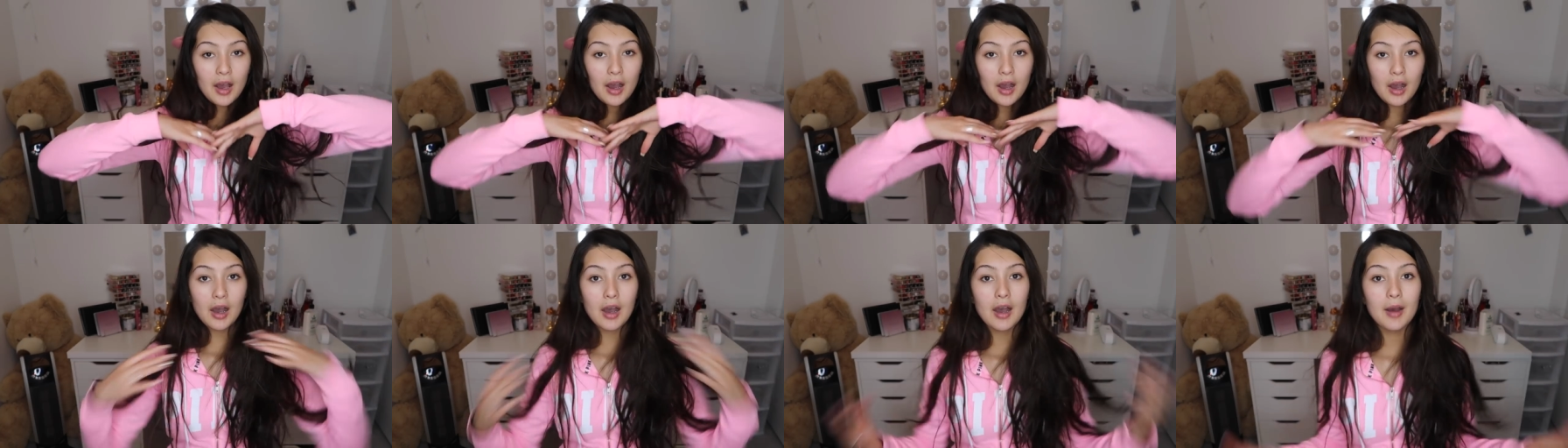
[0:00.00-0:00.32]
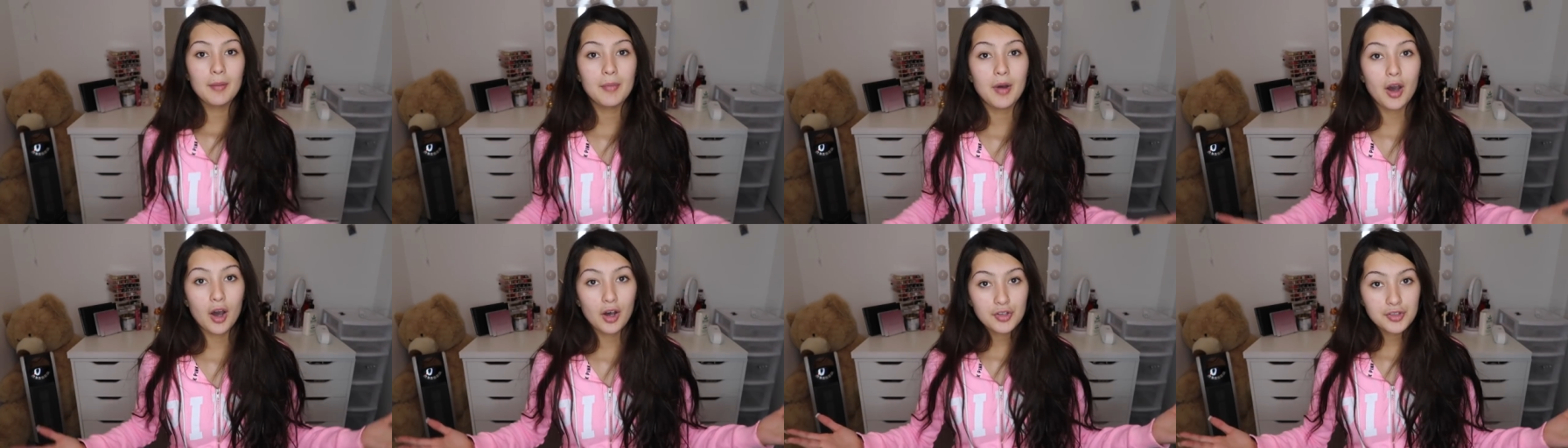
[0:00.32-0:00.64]

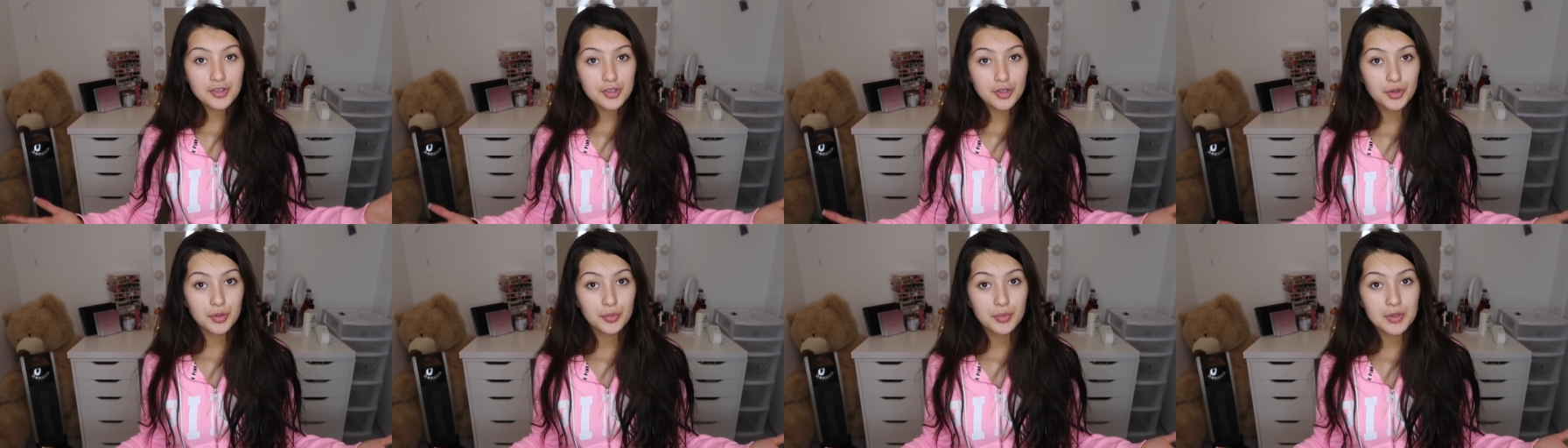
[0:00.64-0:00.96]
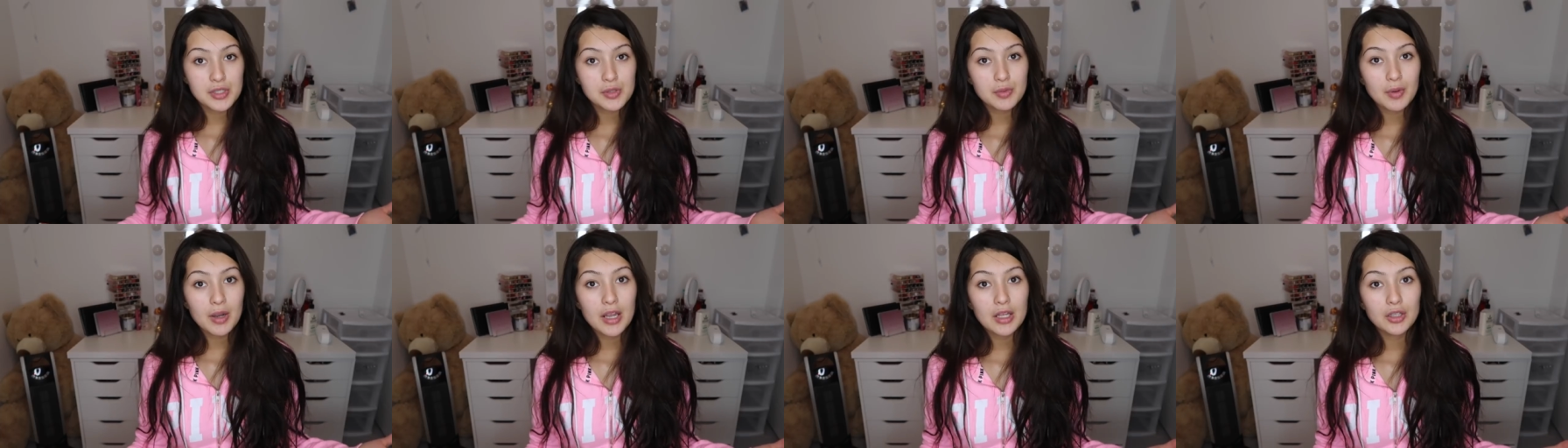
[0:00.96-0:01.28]
um, also the
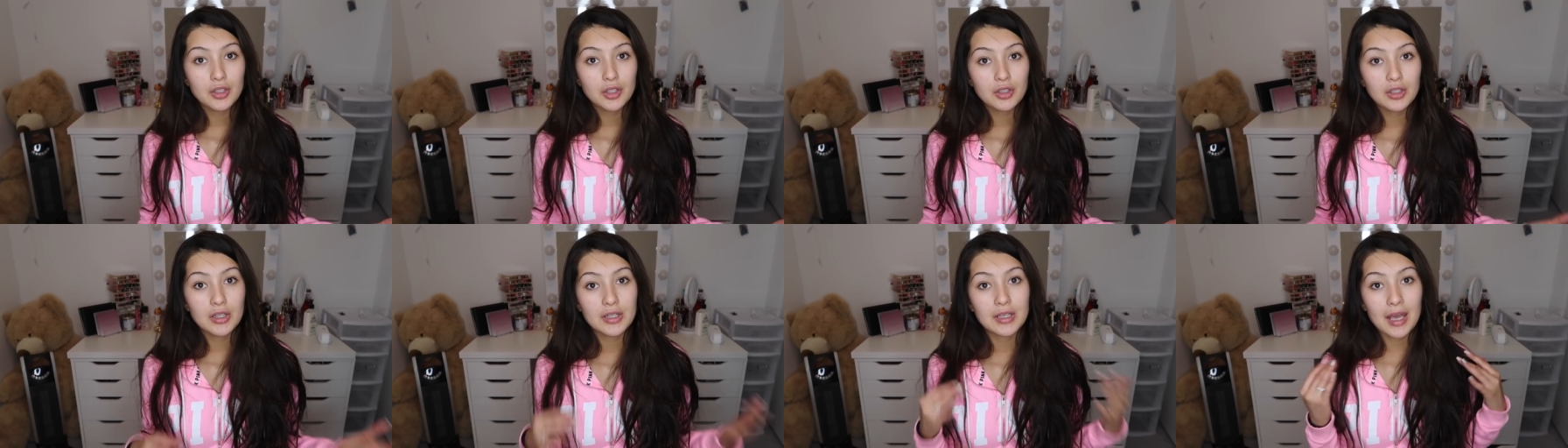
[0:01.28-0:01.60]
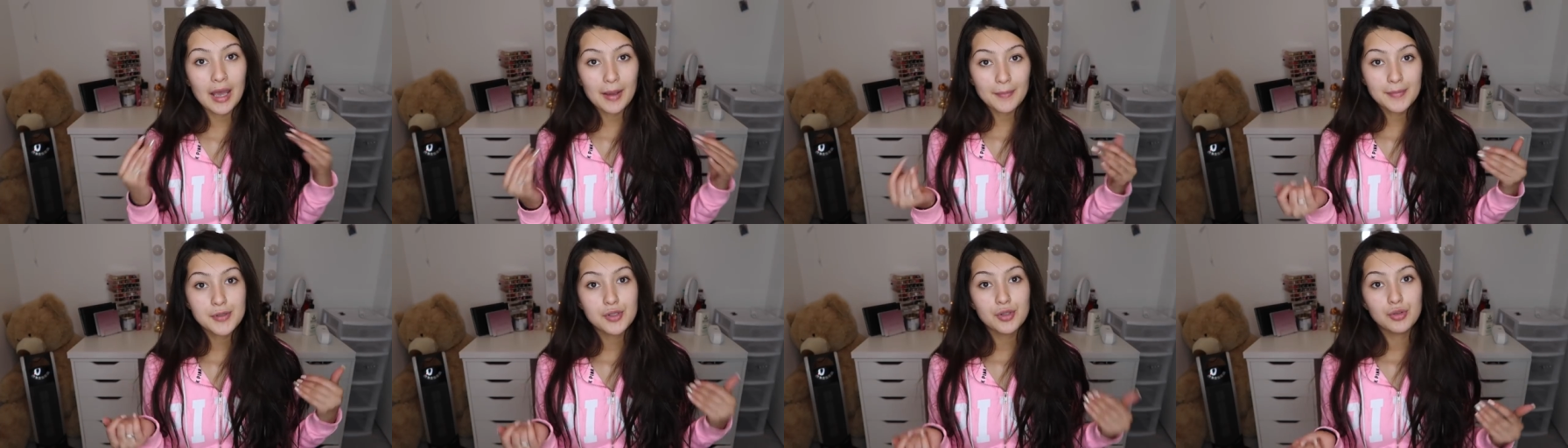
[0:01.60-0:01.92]
reason why I look like
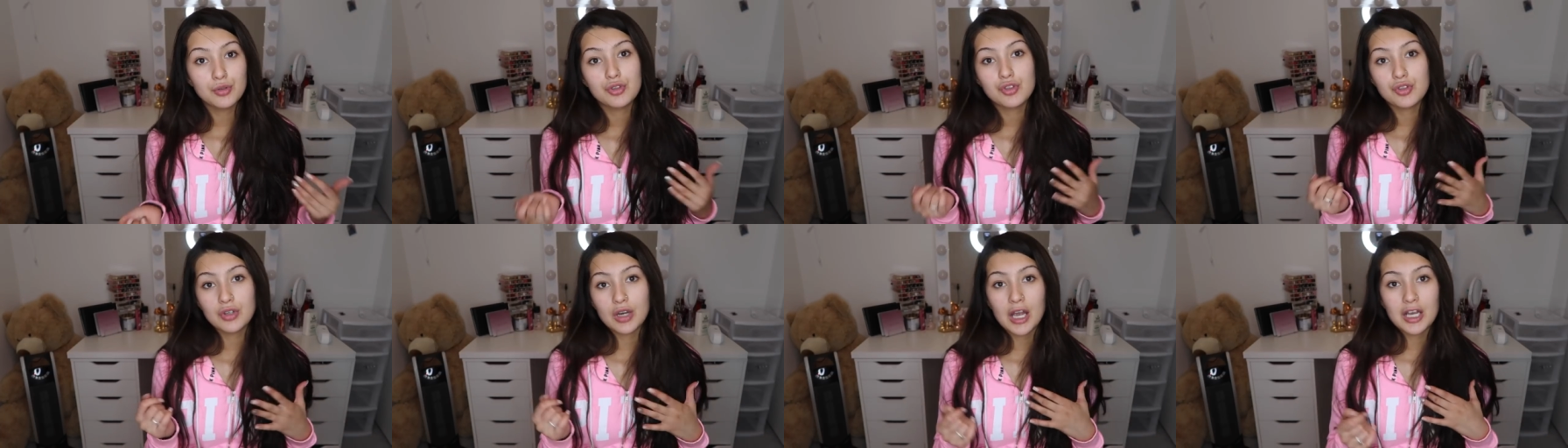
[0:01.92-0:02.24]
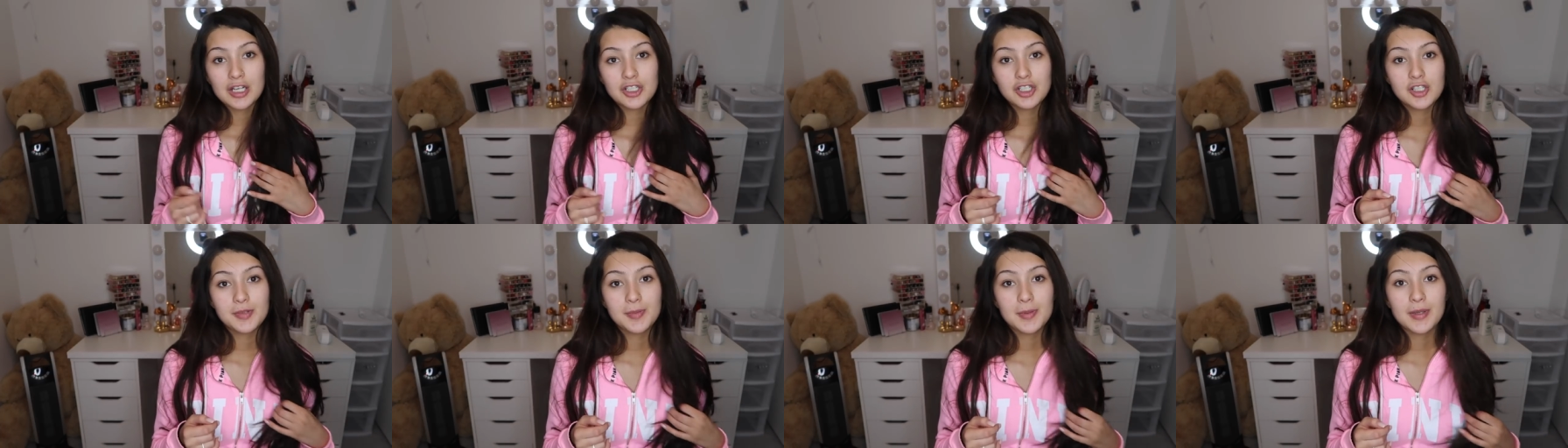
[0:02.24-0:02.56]
absolute
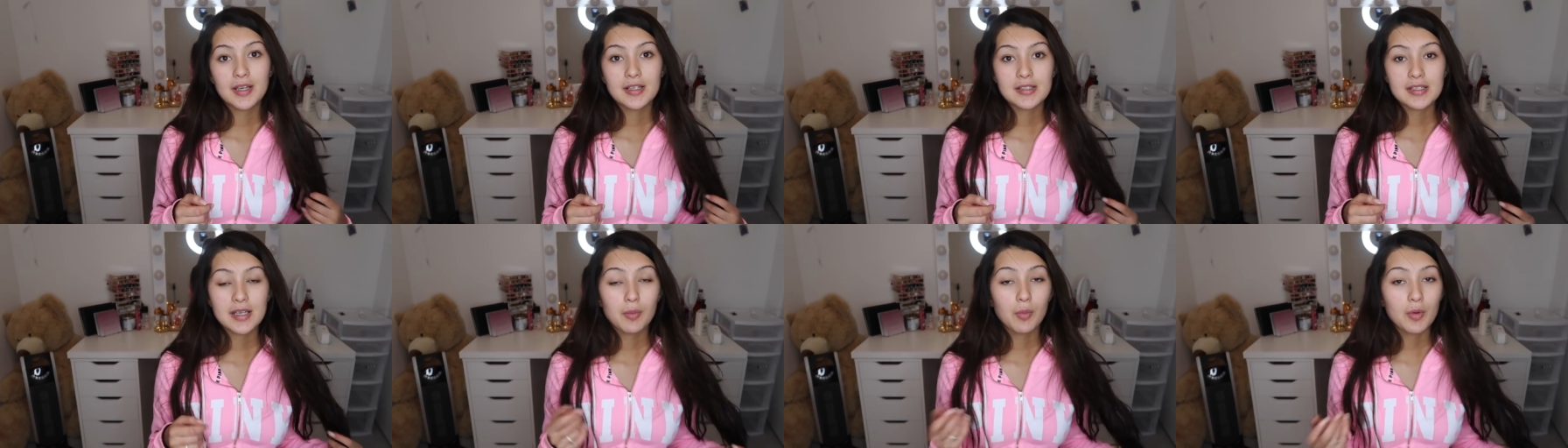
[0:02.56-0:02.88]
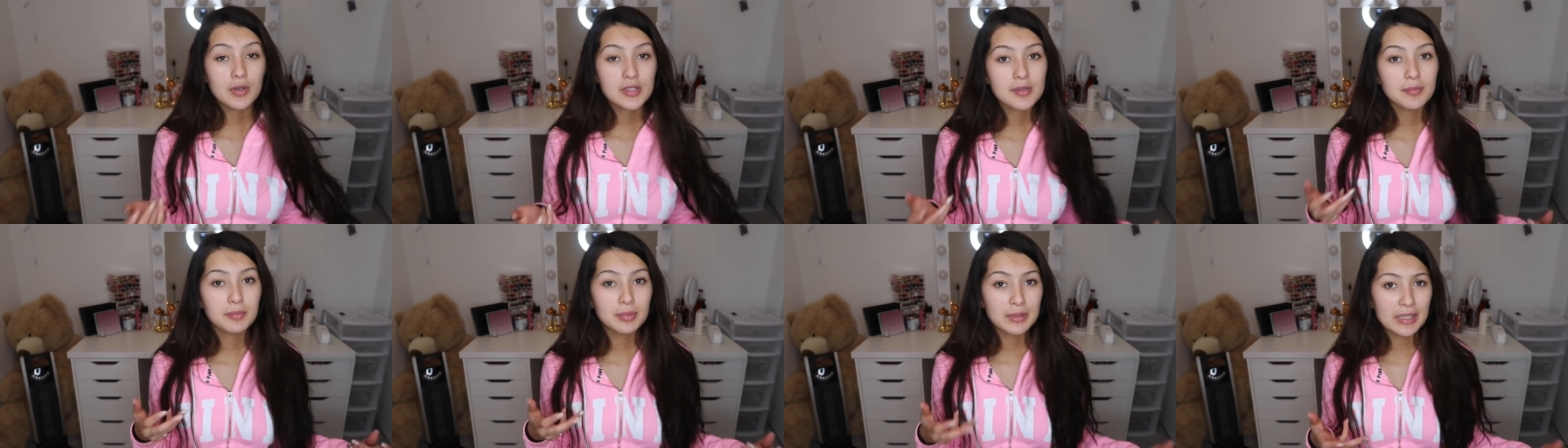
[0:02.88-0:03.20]
trash is because I
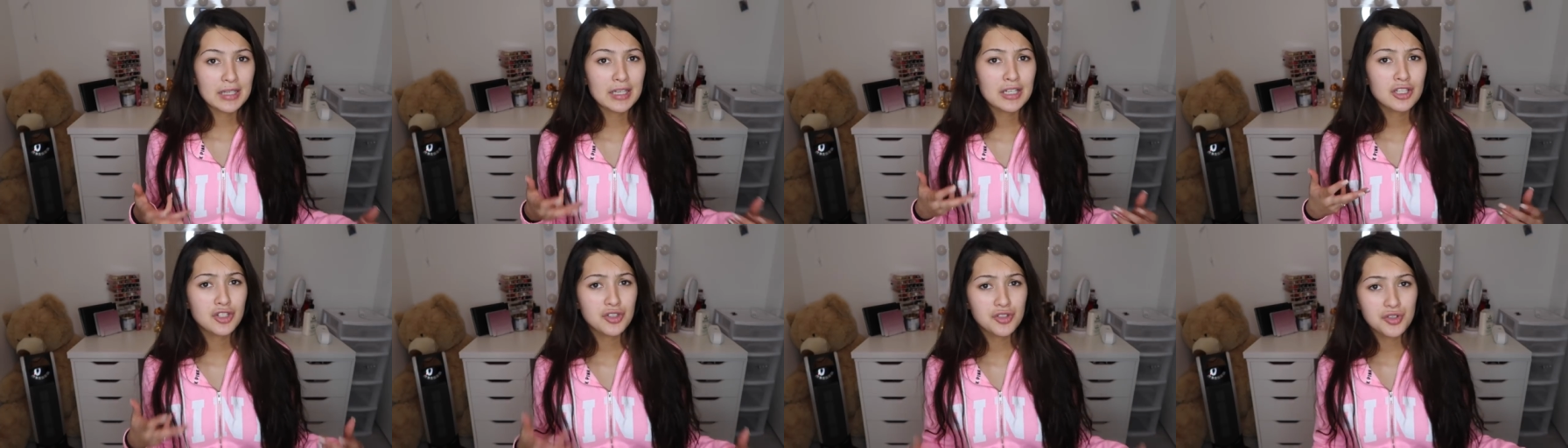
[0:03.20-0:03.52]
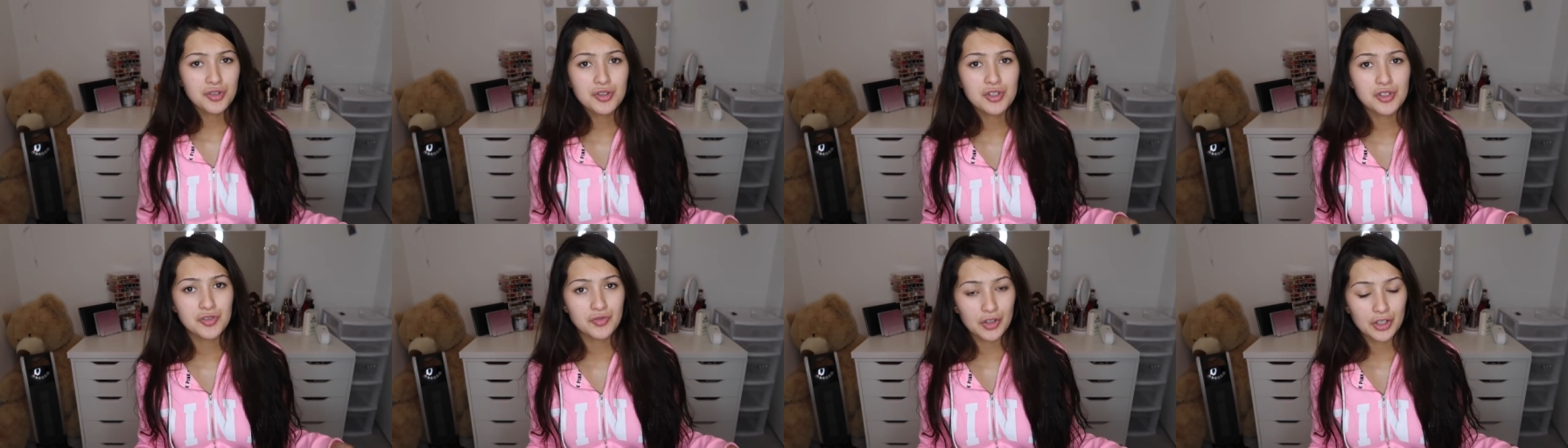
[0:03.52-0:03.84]
wasn't planning to
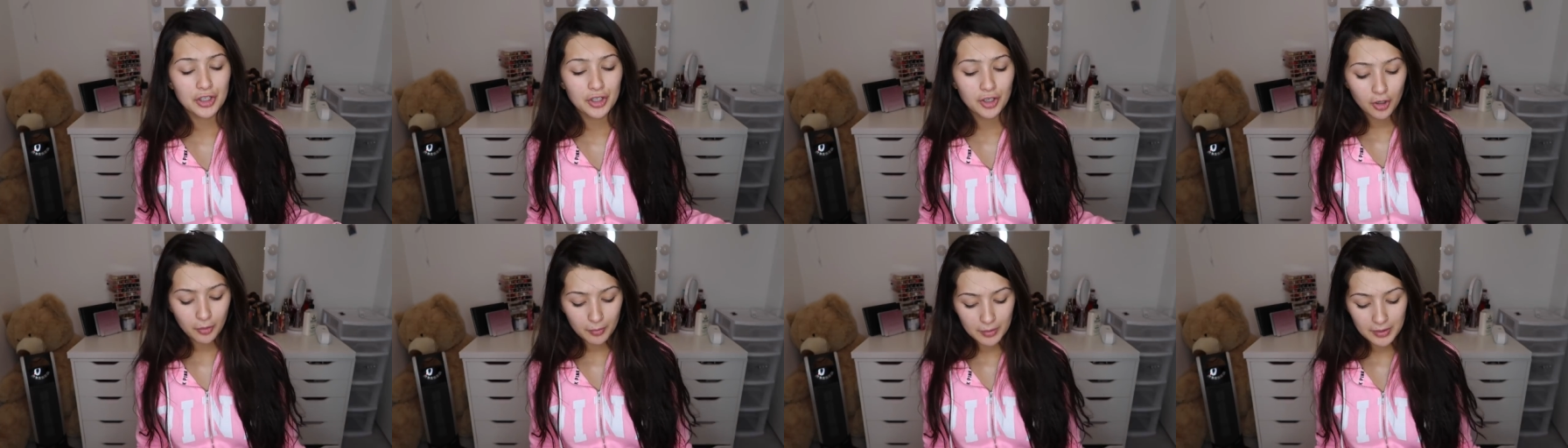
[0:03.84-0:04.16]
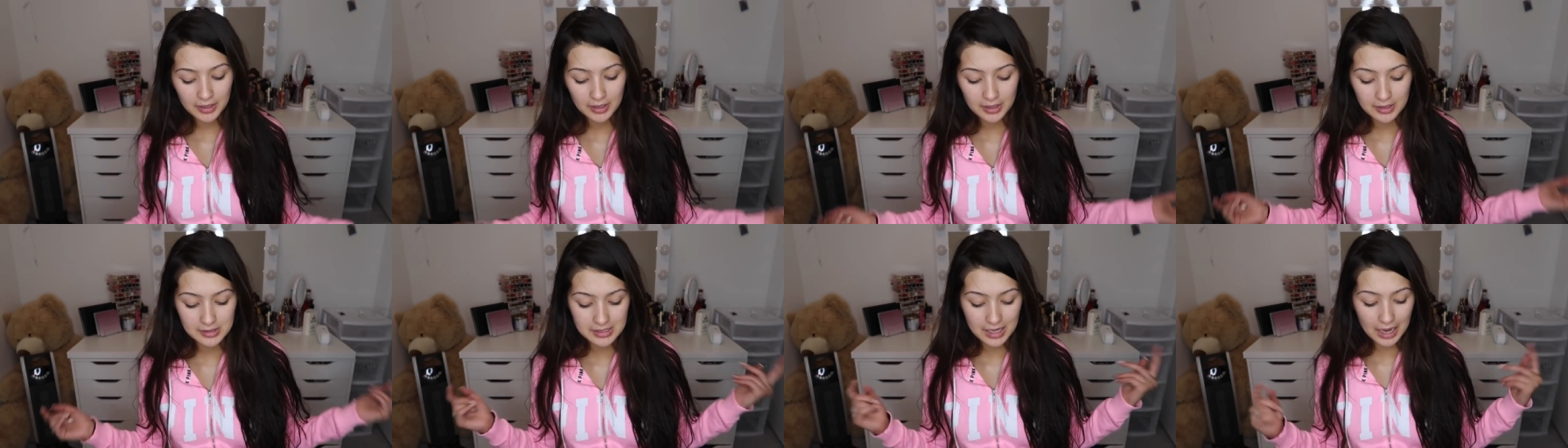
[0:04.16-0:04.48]
do this video
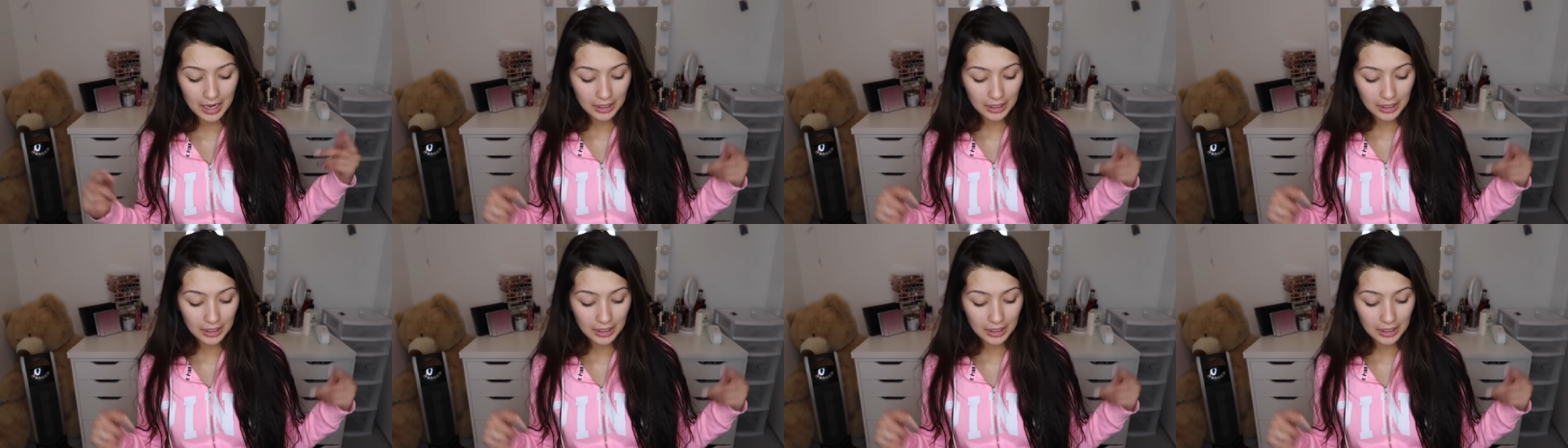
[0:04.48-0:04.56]
because